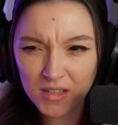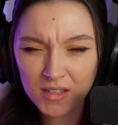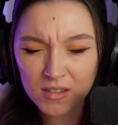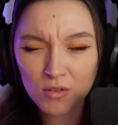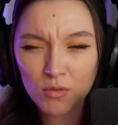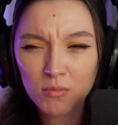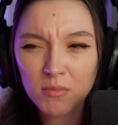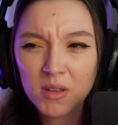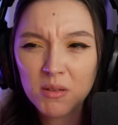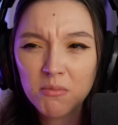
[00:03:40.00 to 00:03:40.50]

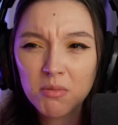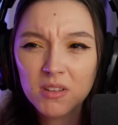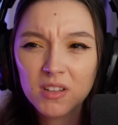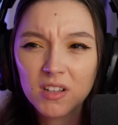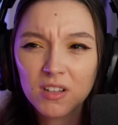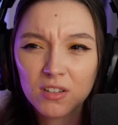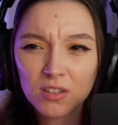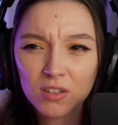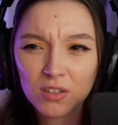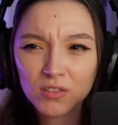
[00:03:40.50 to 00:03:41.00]
So maybe the
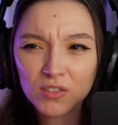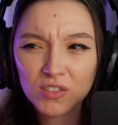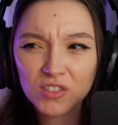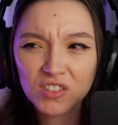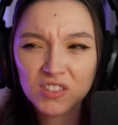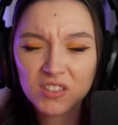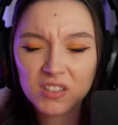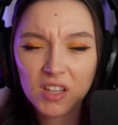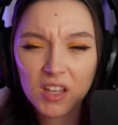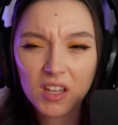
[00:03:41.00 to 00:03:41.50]
cross
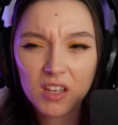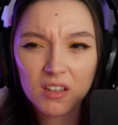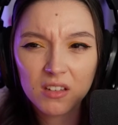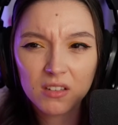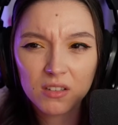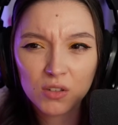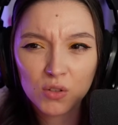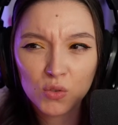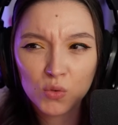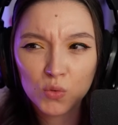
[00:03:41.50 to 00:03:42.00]
is there
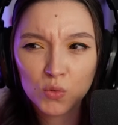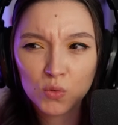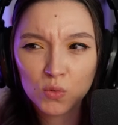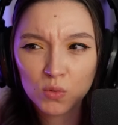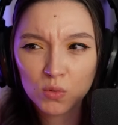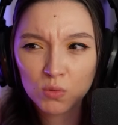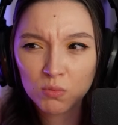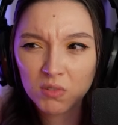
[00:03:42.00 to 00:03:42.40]
to